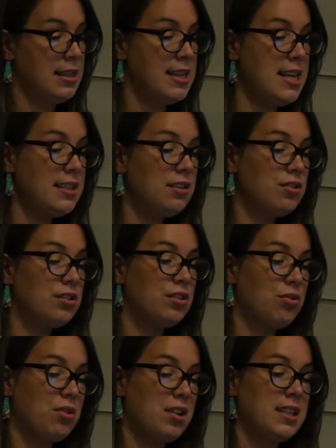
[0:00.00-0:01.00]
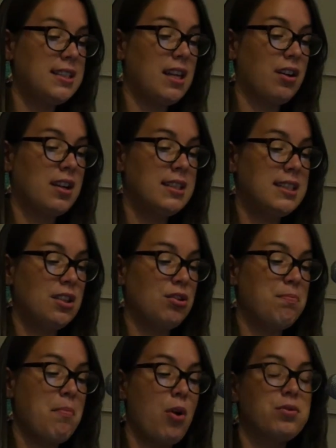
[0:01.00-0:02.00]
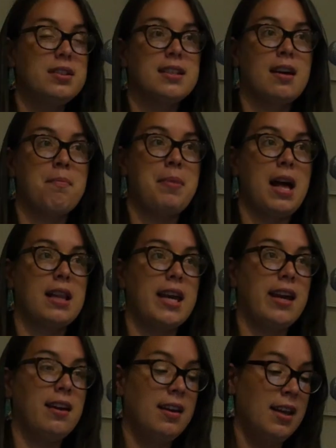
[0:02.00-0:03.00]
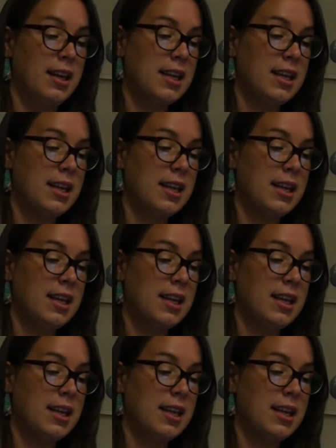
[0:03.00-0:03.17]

These are stories that are considered most compelling,